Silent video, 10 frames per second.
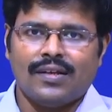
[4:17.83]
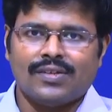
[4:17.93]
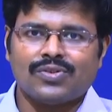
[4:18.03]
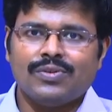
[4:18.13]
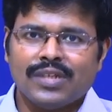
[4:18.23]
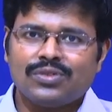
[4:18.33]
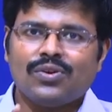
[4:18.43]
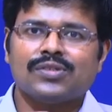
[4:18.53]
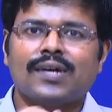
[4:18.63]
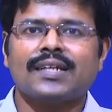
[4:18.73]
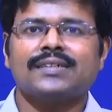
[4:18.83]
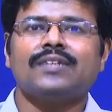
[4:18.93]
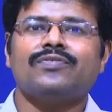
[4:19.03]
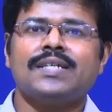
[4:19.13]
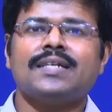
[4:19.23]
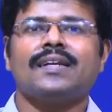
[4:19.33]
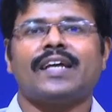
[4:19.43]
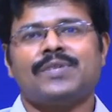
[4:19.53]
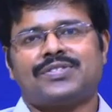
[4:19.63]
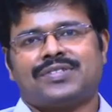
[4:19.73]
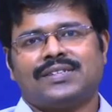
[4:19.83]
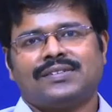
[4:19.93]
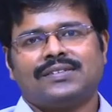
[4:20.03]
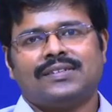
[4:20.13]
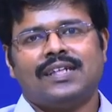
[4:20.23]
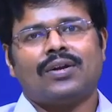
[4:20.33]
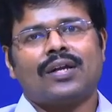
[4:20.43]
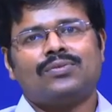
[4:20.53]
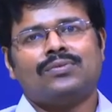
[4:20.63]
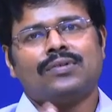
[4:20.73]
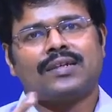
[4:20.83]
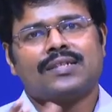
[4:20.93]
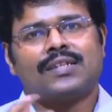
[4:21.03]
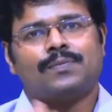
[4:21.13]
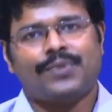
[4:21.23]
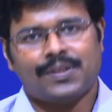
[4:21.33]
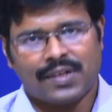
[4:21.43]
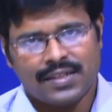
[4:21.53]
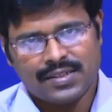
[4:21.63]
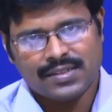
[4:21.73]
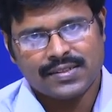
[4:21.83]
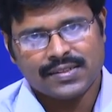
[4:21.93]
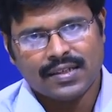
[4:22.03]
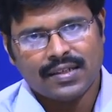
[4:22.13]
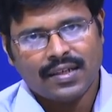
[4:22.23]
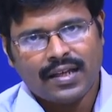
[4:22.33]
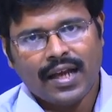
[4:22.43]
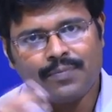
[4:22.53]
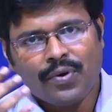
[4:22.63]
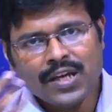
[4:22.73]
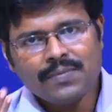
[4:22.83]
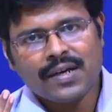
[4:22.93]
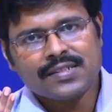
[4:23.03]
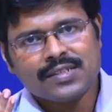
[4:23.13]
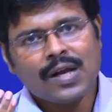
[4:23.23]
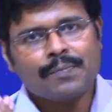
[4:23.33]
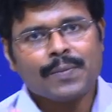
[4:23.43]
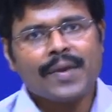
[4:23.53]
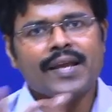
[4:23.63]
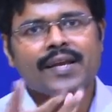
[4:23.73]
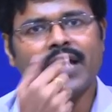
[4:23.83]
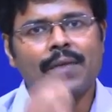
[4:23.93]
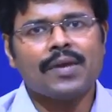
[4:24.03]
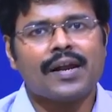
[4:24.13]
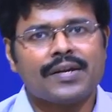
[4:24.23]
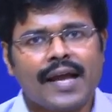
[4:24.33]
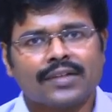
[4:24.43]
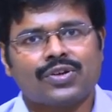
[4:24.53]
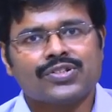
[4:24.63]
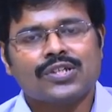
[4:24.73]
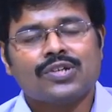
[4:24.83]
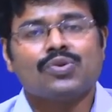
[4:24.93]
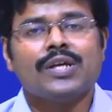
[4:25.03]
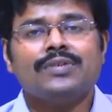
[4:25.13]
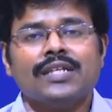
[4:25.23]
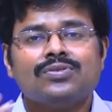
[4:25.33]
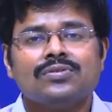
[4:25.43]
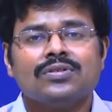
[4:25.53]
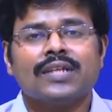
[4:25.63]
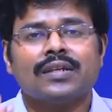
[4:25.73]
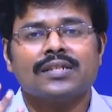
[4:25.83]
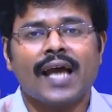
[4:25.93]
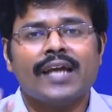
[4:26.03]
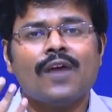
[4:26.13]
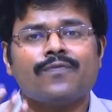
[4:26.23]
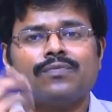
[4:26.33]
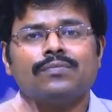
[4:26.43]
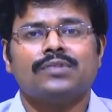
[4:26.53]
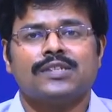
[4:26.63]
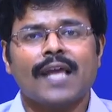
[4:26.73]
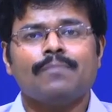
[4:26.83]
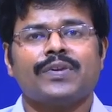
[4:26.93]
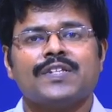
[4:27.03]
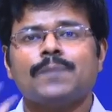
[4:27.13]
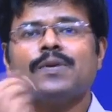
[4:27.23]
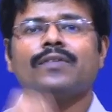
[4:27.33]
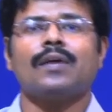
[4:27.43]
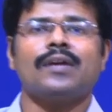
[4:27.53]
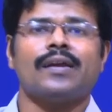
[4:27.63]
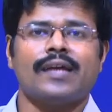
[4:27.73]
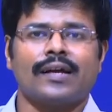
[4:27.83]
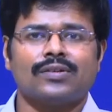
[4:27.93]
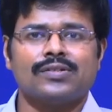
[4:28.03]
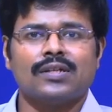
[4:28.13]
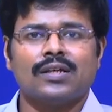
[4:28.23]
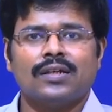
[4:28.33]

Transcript: So, you need to also understand physical chemistry in order to understand polymerizations, and polymers you are preparing in chemical reactors. So, you need to know the design principle of chemical reactors.